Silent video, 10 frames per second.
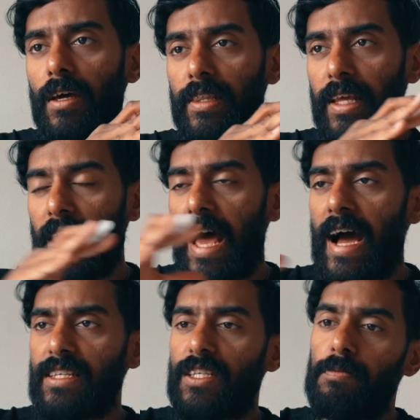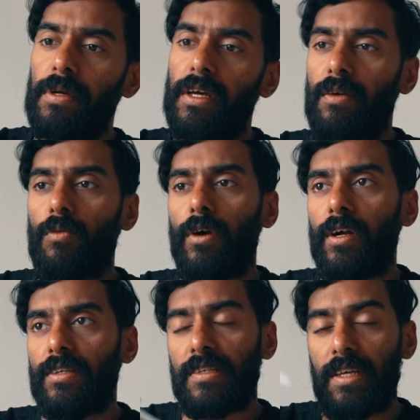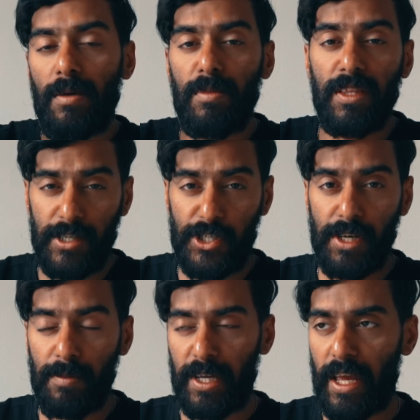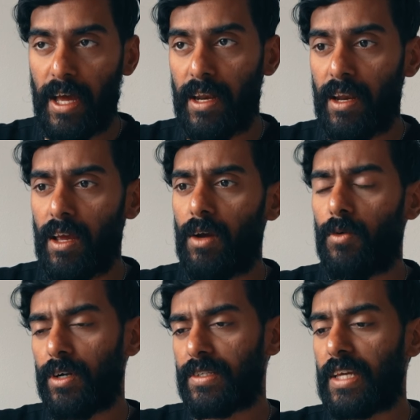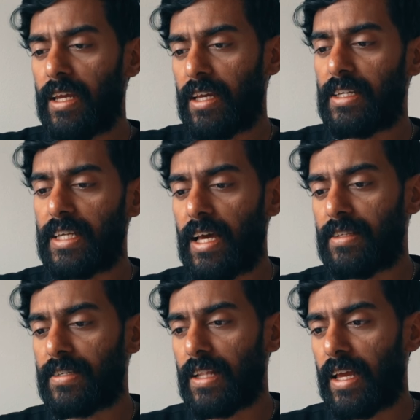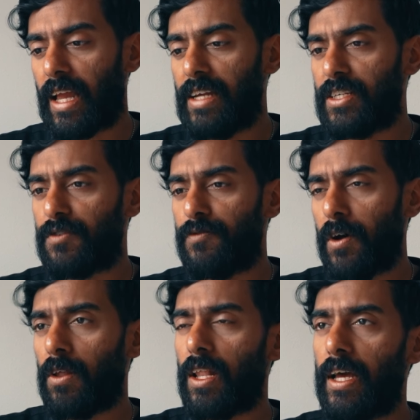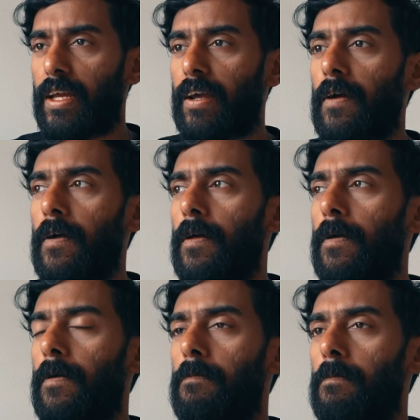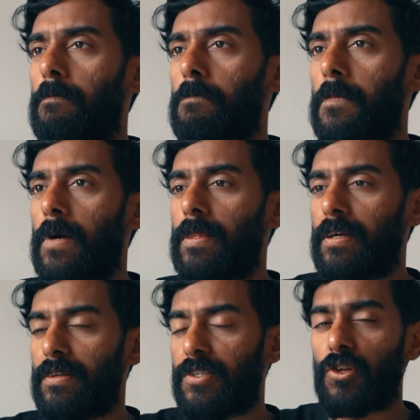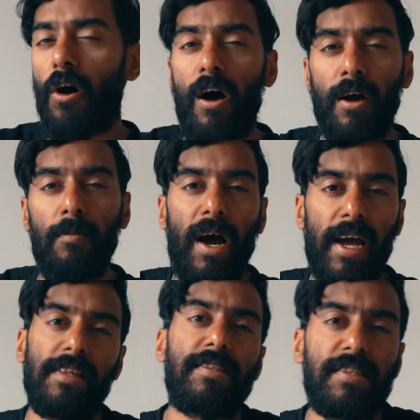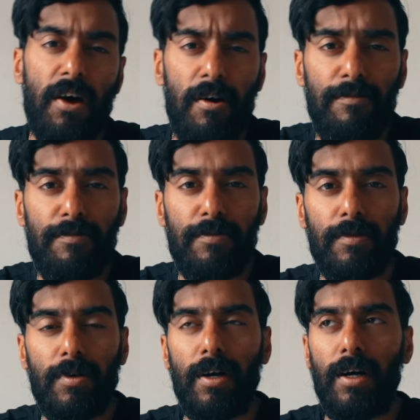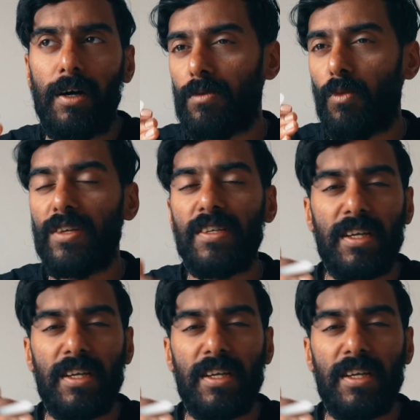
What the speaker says: the last bit where it's him in the gym again, where it's getting intense, like I just felt like the song by itself wasn't